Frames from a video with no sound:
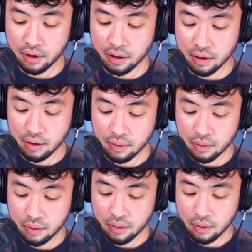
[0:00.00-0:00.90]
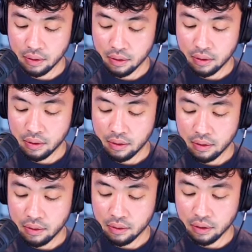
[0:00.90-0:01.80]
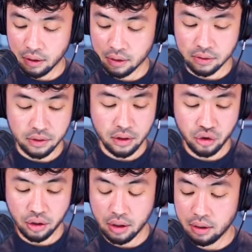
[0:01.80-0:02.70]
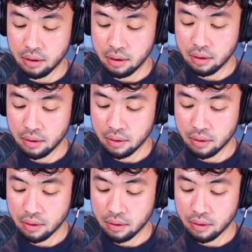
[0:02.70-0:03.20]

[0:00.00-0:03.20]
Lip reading: the insertion.